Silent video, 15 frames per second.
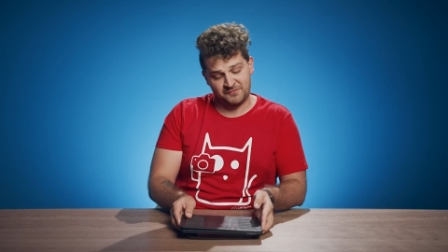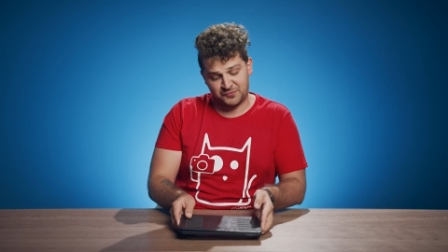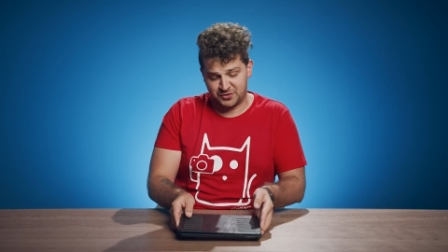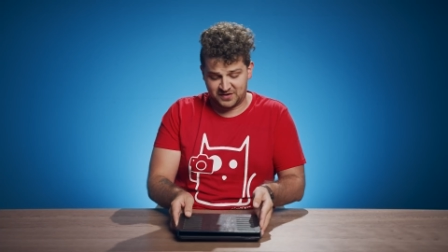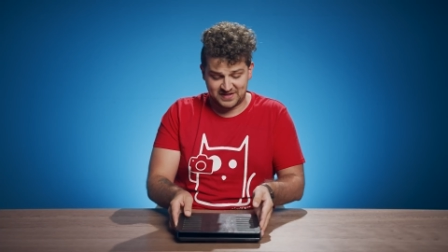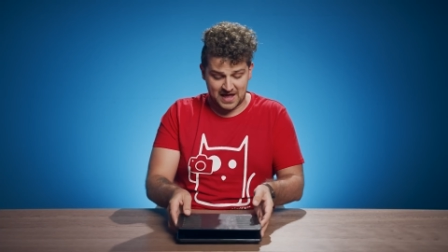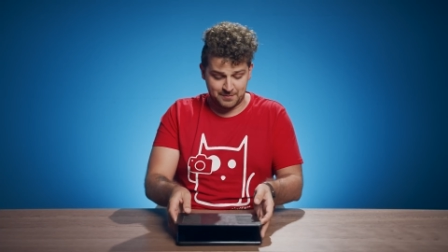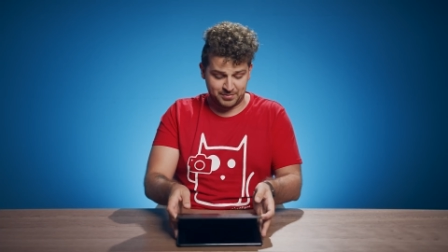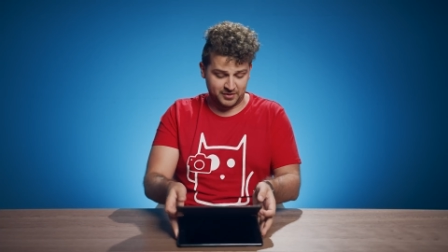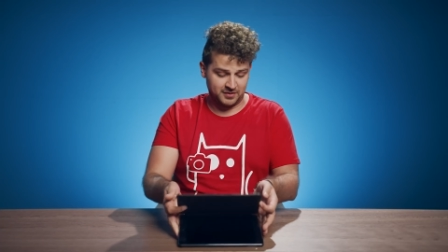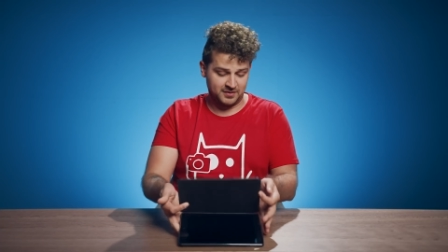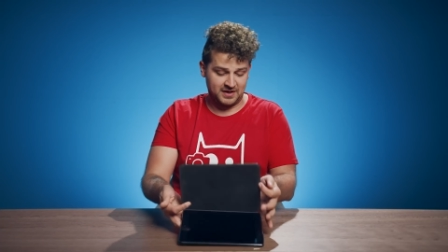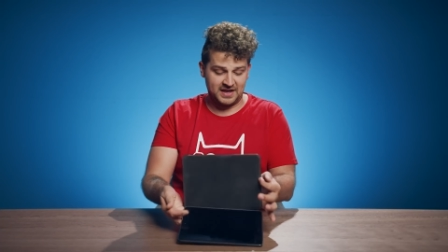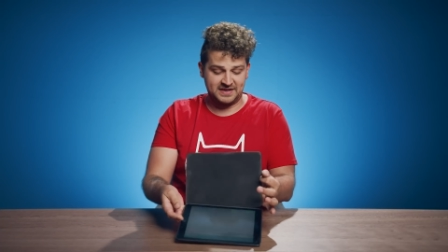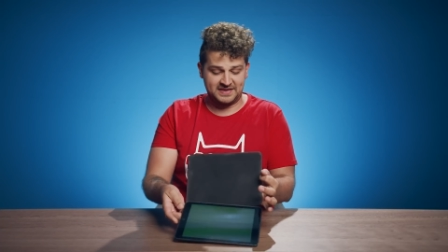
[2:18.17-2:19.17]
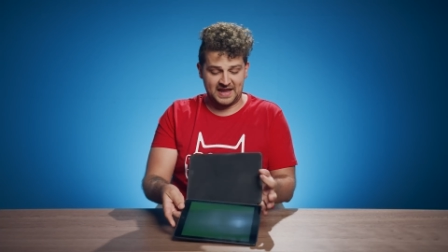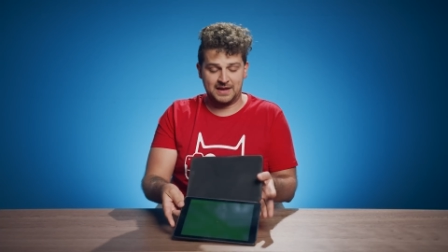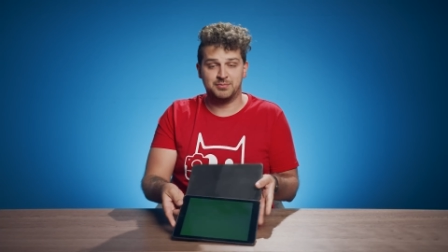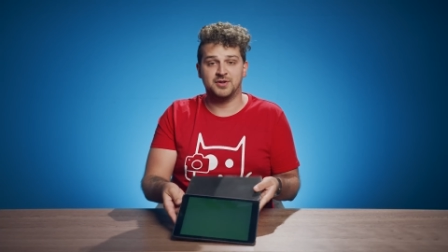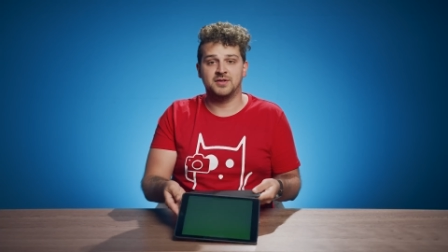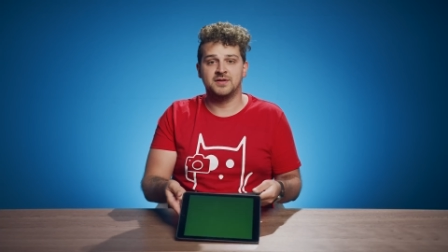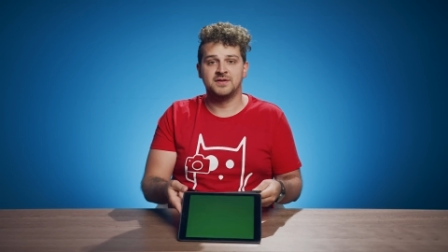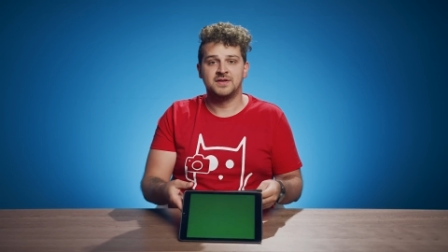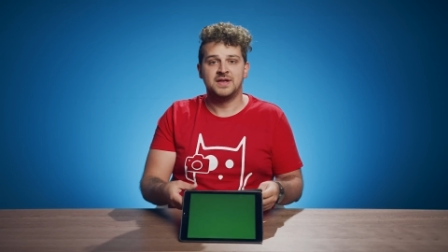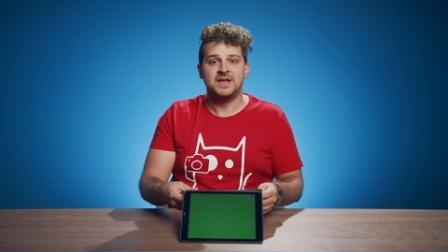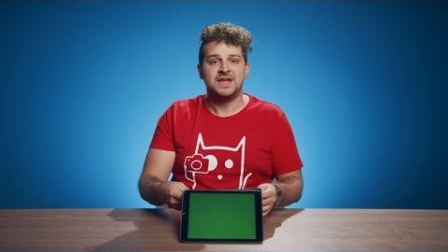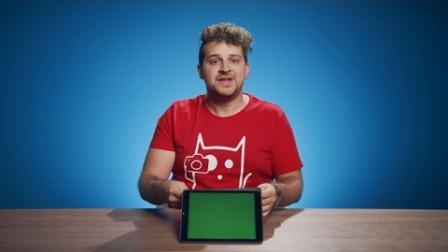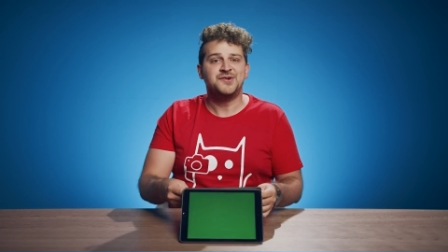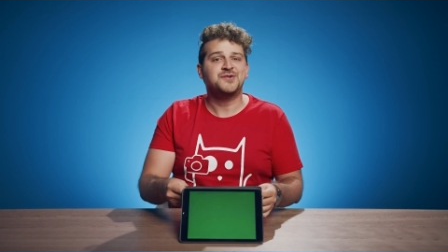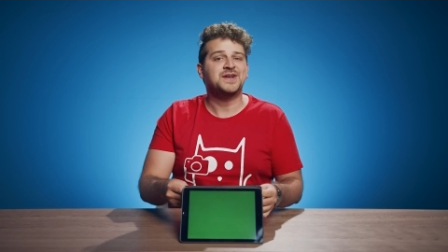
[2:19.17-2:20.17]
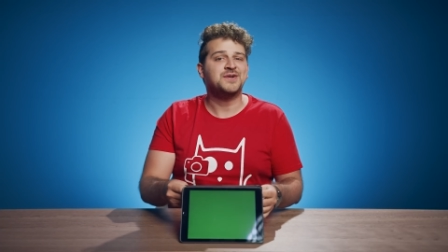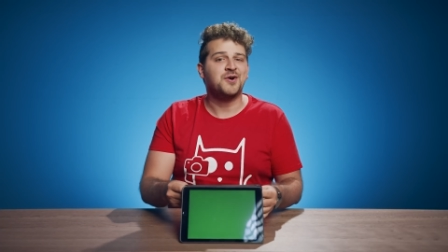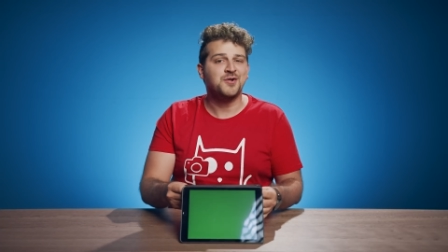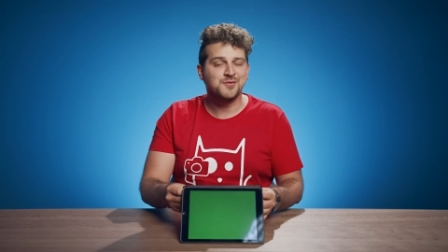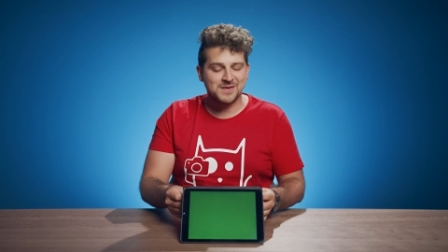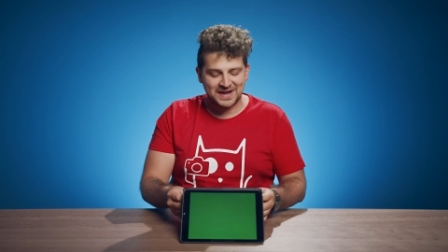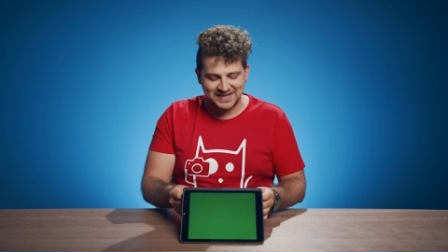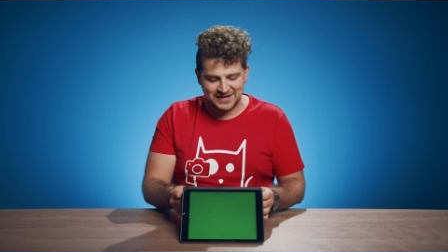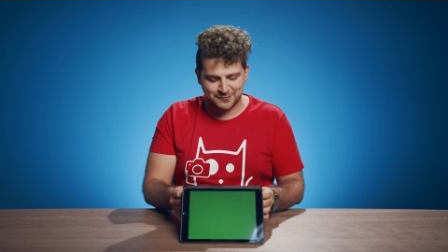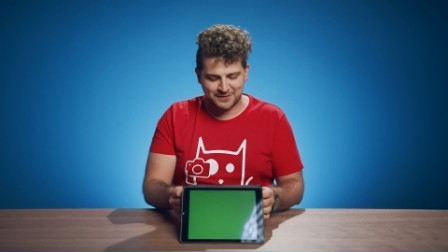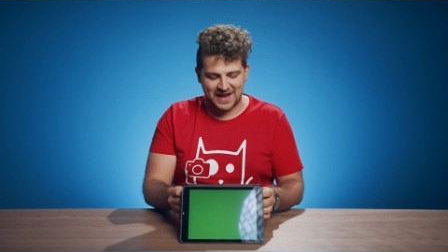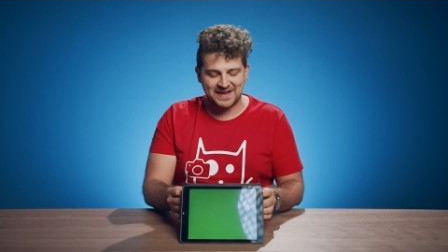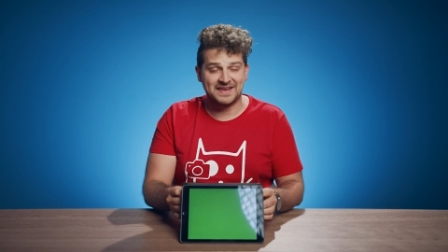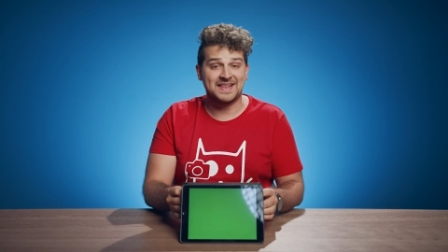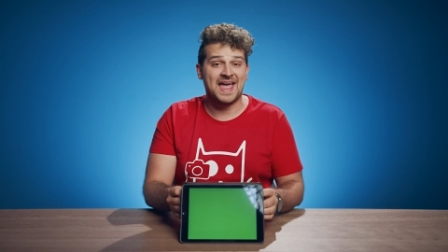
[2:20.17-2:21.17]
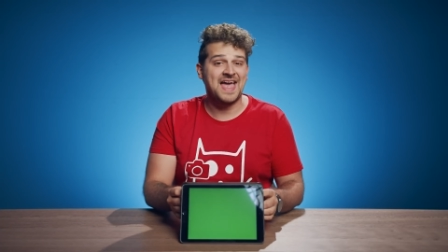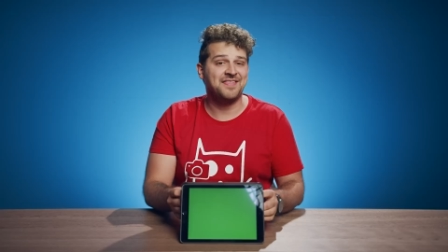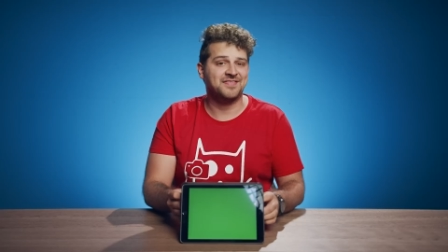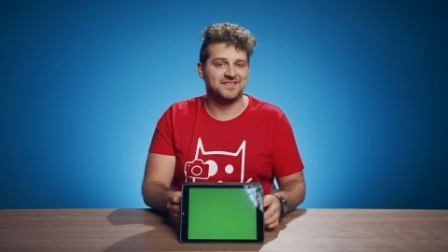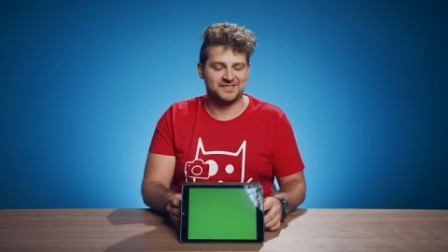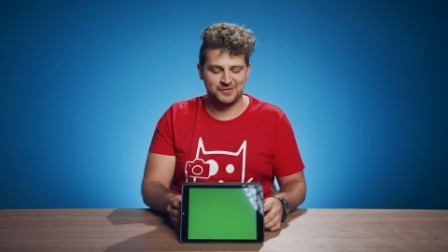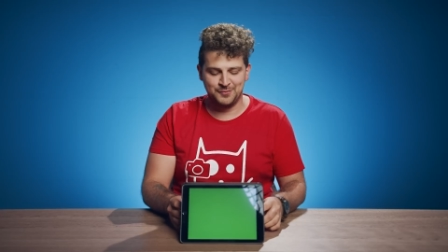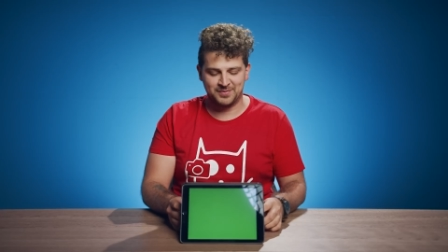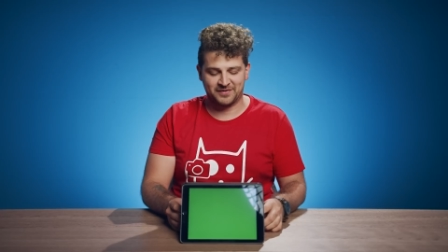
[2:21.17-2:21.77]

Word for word: for example, a table, you can already create an endless loop